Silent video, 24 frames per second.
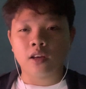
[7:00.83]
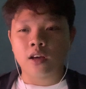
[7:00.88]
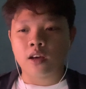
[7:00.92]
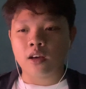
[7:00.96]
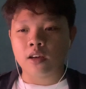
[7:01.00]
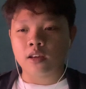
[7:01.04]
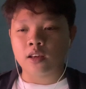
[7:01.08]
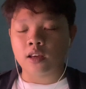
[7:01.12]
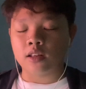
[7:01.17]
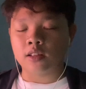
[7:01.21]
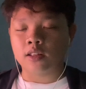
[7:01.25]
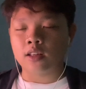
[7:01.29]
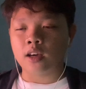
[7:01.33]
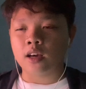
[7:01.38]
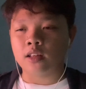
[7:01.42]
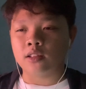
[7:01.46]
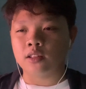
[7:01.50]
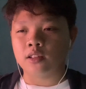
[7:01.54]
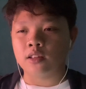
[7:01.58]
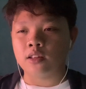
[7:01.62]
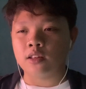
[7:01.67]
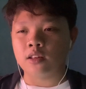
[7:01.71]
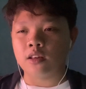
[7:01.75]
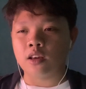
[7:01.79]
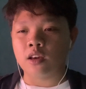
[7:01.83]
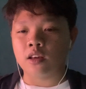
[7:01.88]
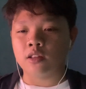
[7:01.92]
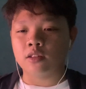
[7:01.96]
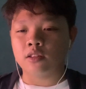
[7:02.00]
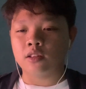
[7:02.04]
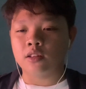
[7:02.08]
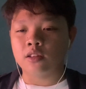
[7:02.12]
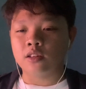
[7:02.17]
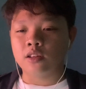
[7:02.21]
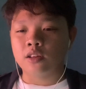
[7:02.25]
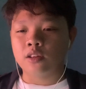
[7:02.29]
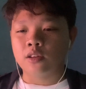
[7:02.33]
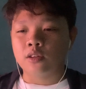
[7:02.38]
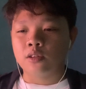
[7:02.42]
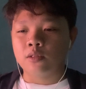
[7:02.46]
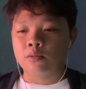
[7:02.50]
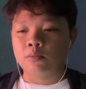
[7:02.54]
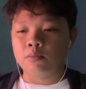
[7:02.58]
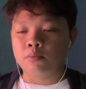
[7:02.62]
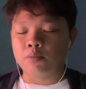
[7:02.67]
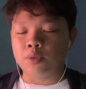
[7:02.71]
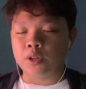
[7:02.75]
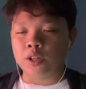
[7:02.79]
Ken Kaneki and
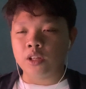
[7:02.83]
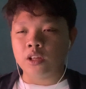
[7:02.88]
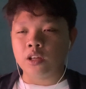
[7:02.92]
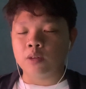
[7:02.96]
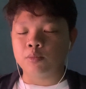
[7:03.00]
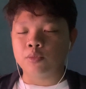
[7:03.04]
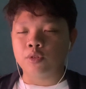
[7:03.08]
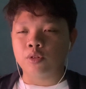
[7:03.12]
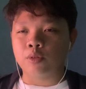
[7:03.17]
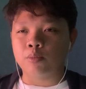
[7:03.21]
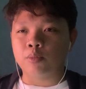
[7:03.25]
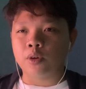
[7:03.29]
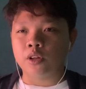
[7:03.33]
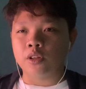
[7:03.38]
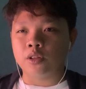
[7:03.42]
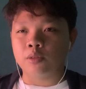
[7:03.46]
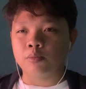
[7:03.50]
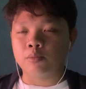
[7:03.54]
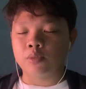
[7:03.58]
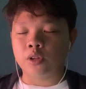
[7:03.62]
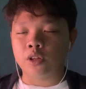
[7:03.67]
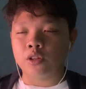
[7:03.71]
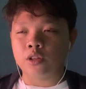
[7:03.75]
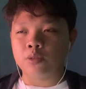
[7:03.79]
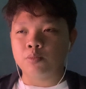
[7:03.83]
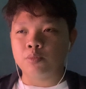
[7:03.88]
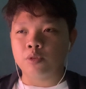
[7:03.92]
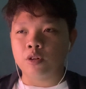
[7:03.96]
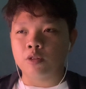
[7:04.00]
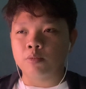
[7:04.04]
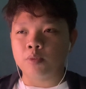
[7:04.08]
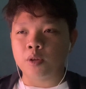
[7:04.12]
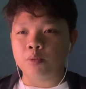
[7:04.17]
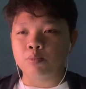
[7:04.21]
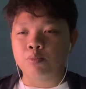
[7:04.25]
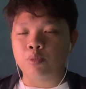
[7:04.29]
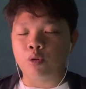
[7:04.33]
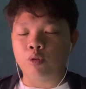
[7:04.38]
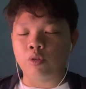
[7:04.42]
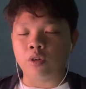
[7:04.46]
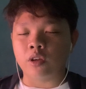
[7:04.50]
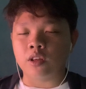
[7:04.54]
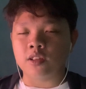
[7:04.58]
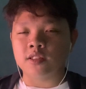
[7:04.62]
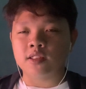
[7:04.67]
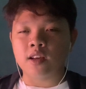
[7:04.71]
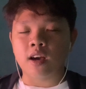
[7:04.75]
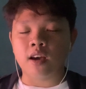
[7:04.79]
beating him to a bloody pulp and
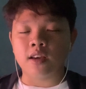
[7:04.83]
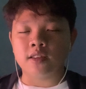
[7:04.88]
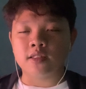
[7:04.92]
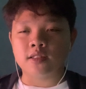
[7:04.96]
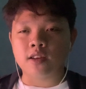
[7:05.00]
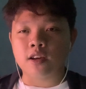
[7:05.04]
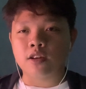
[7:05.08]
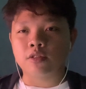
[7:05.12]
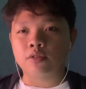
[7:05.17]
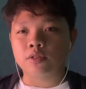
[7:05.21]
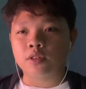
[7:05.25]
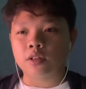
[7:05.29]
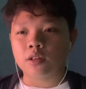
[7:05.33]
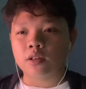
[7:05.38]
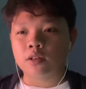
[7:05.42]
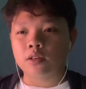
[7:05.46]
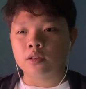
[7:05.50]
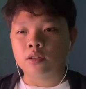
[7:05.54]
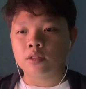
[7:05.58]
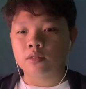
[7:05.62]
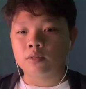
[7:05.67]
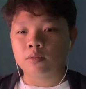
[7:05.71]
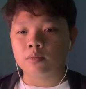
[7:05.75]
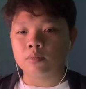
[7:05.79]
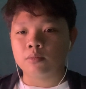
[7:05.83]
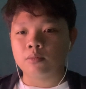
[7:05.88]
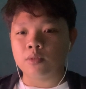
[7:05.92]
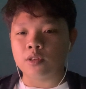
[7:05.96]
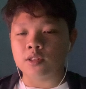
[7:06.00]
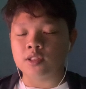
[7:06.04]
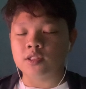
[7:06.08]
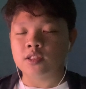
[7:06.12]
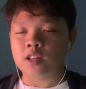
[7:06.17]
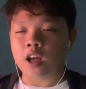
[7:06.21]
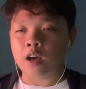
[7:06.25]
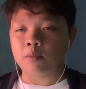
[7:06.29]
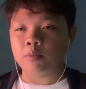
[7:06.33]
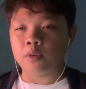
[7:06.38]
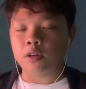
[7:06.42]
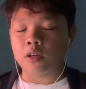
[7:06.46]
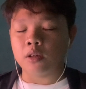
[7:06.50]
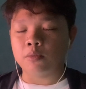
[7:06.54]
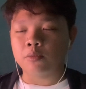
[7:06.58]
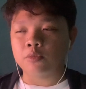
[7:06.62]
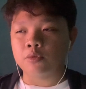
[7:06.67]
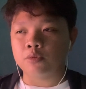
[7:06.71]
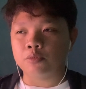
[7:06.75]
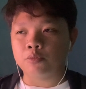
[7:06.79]
poking his eyes out and stabbing
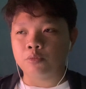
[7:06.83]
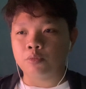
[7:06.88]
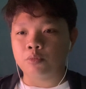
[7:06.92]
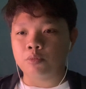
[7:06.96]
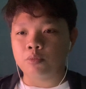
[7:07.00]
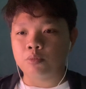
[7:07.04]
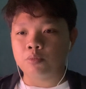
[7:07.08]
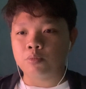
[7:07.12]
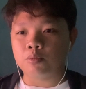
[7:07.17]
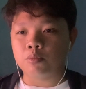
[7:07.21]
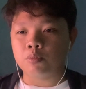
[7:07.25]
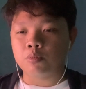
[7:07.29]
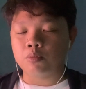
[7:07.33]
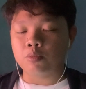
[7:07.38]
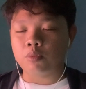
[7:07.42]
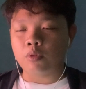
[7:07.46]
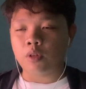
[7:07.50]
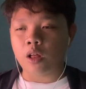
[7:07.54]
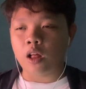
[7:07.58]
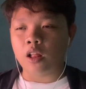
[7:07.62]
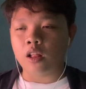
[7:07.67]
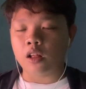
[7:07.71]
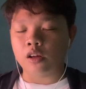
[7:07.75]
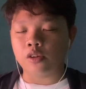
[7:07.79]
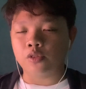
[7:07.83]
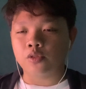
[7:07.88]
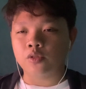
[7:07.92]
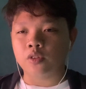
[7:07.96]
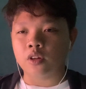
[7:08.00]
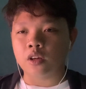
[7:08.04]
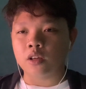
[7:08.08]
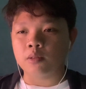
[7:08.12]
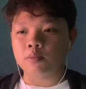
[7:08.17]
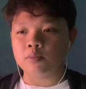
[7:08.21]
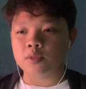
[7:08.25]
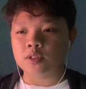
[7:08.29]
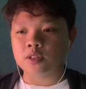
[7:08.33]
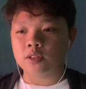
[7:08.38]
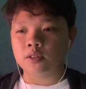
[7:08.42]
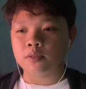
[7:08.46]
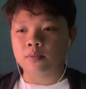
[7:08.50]
him a lot of times.